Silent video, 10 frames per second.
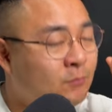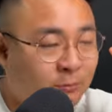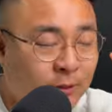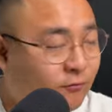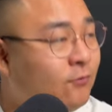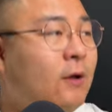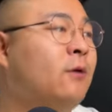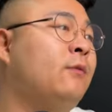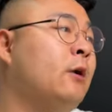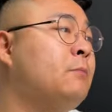I've been
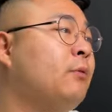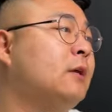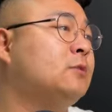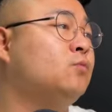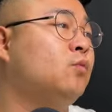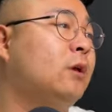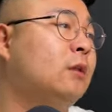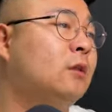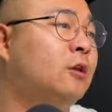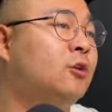very, very impressed
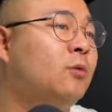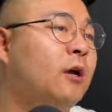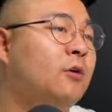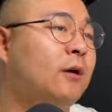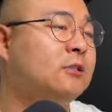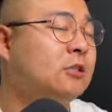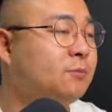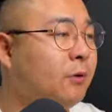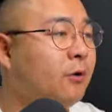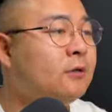with the U I U X
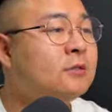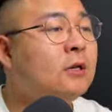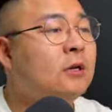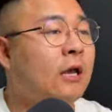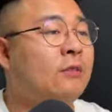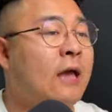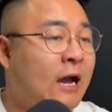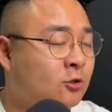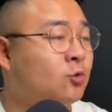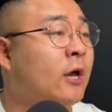experience and the
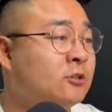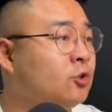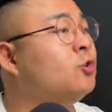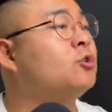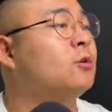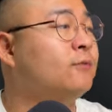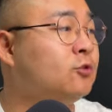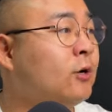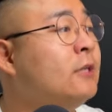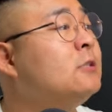actual execution of the
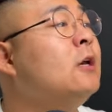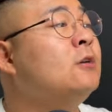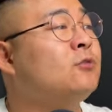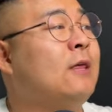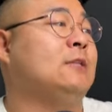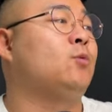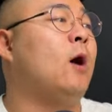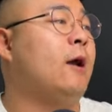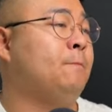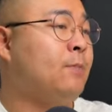trades. So that's
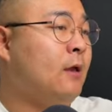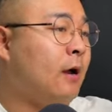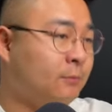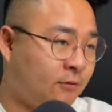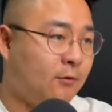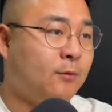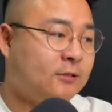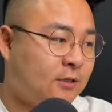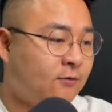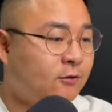why I'm giving
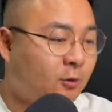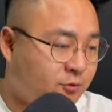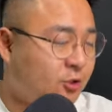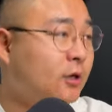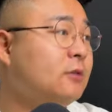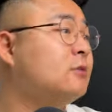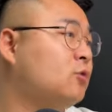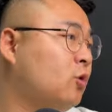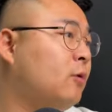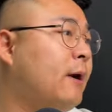myself the opportunity to
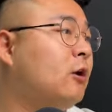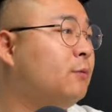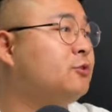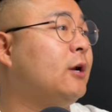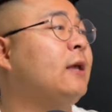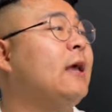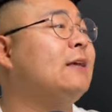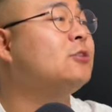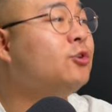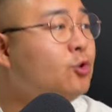talk about copy trading, and
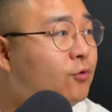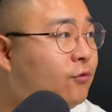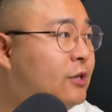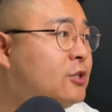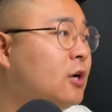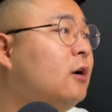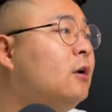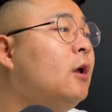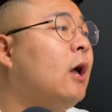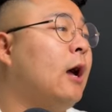it's a new feature,
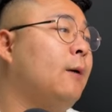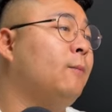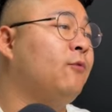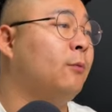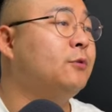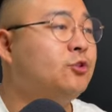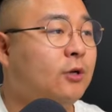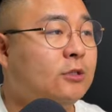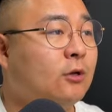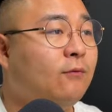um, from
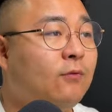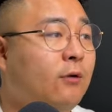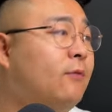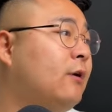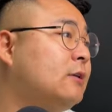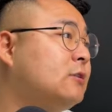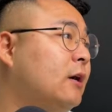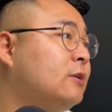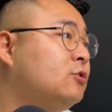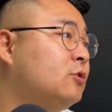Bitunix. So I'm very, very
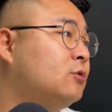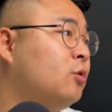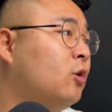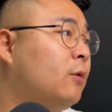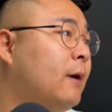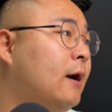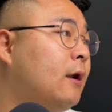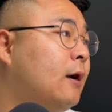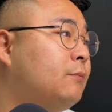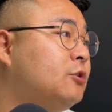excited to talk about,
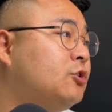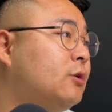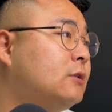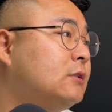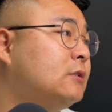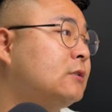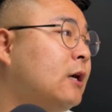uh, Bitunix's,